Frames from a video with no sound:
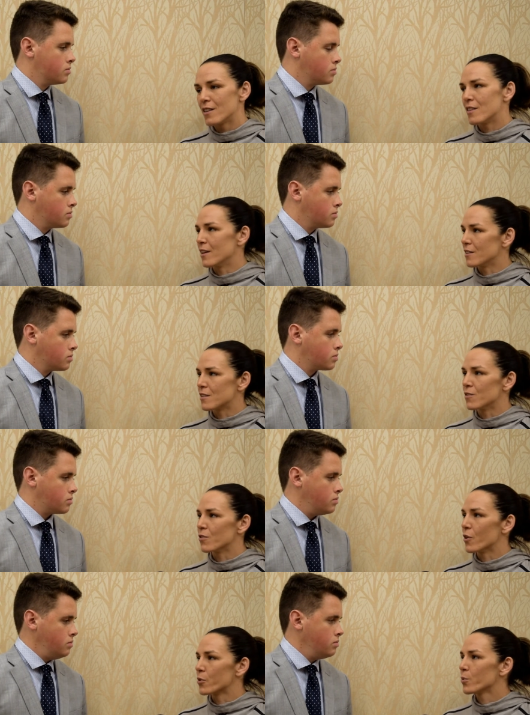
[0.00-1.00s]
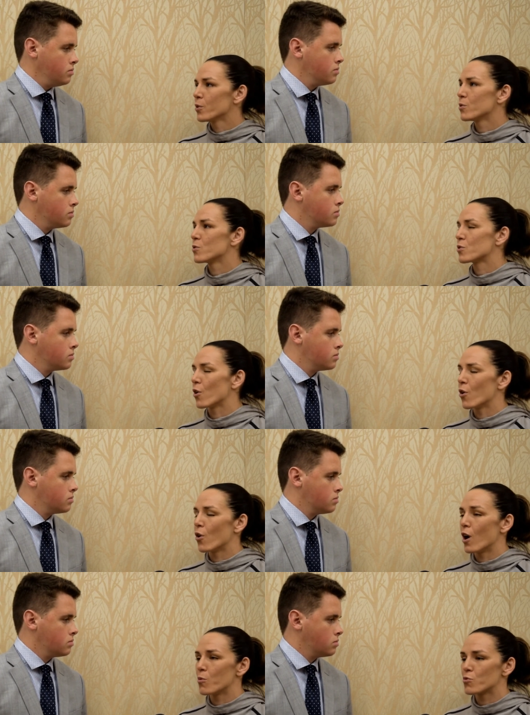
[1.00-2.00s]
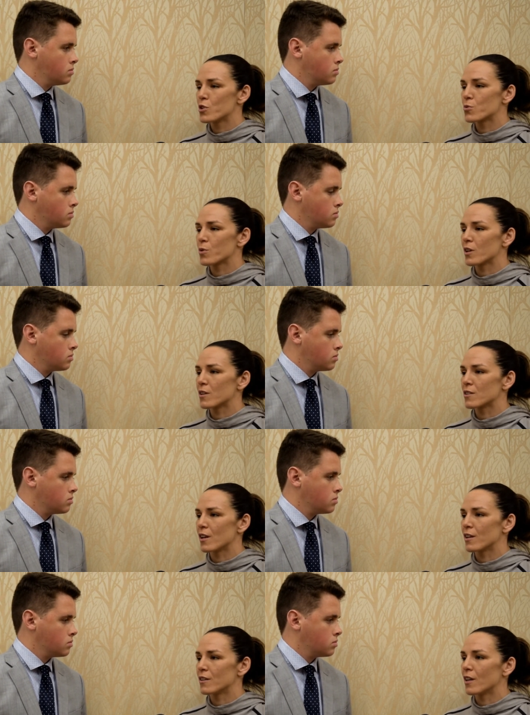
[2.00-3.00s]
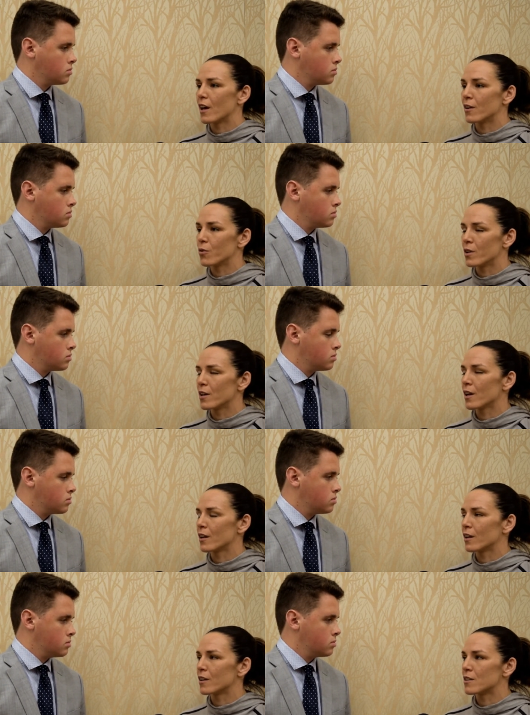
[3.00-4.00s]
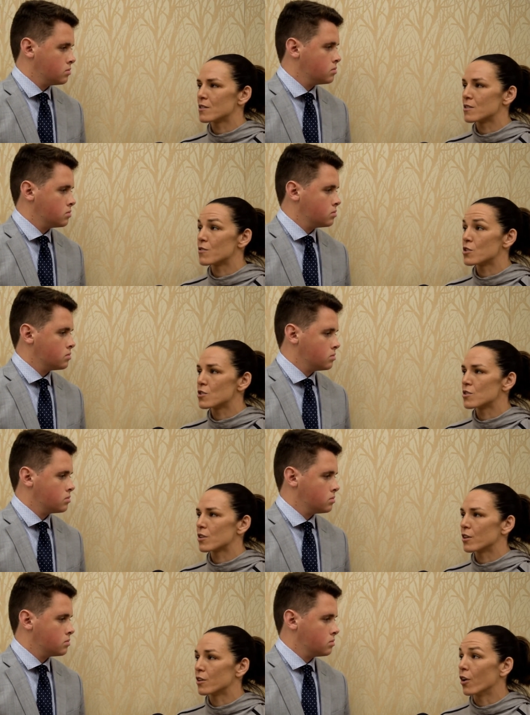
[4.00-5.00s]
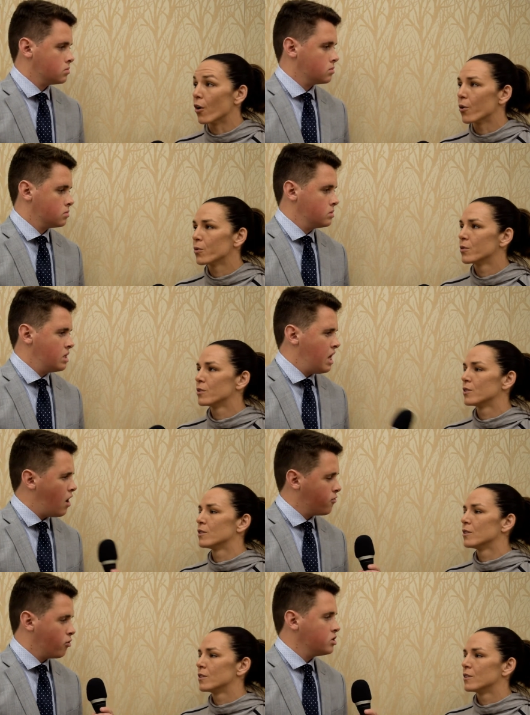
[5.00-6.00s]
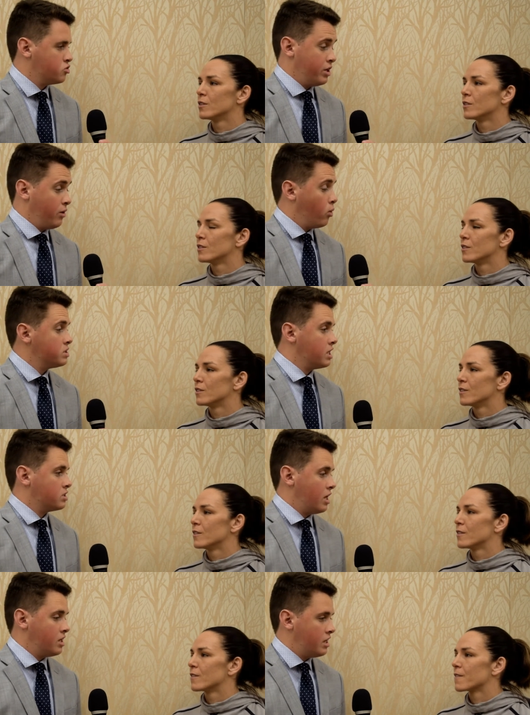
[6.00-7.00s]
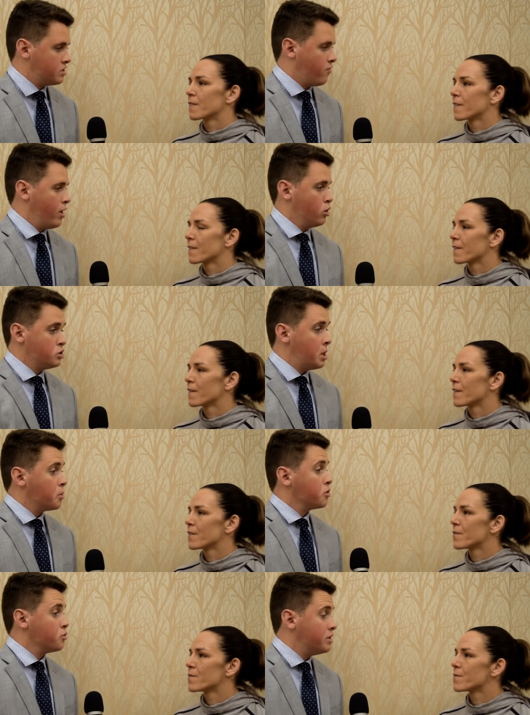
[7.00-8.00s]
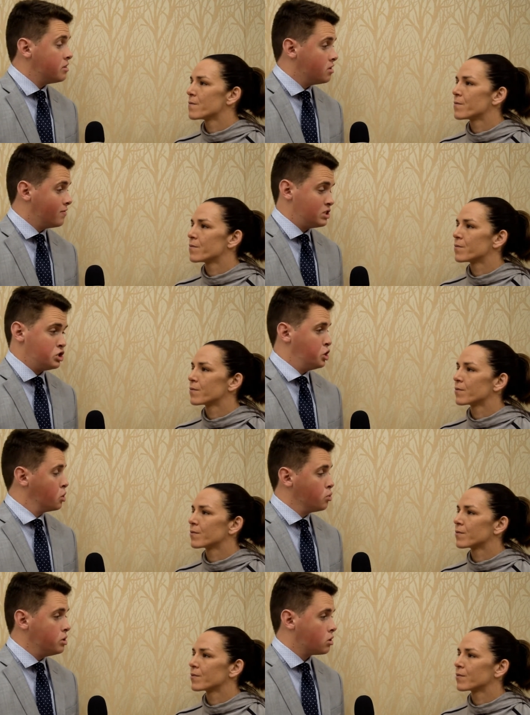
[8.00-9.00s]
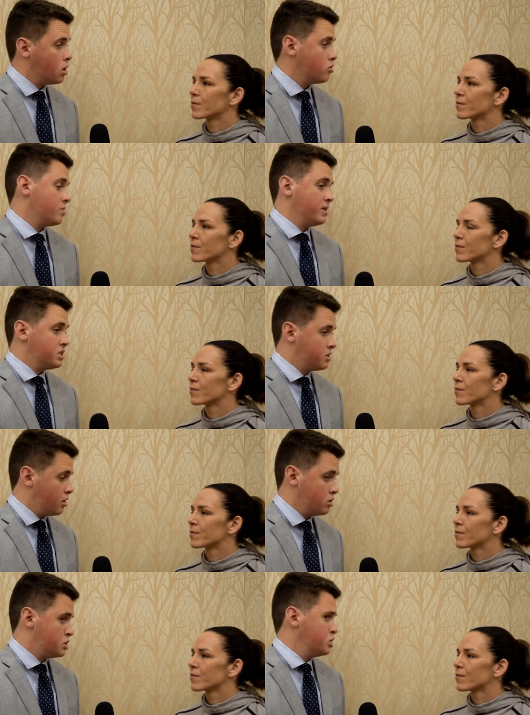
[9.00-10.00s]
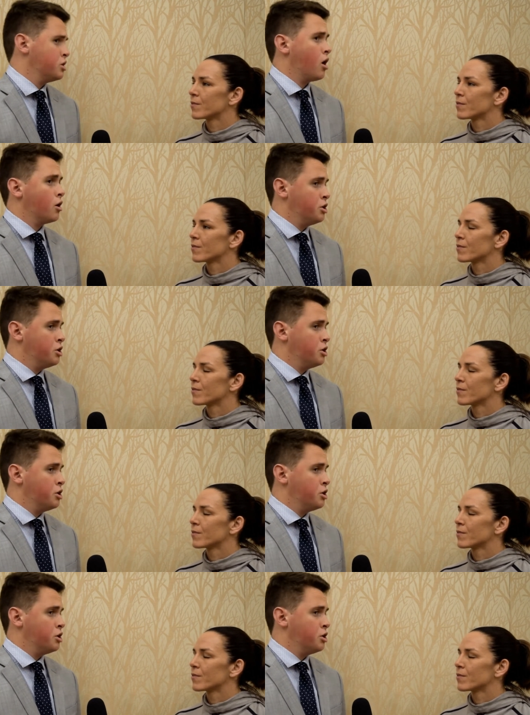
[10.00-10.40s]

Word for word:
Speaker 1: things didn't fall through so i'm just really excited that we can kind of get this division starting to go
Speaker 2: how frustrating was that as a fighter who's number three in the division? You're real close. I mean, there's Sijara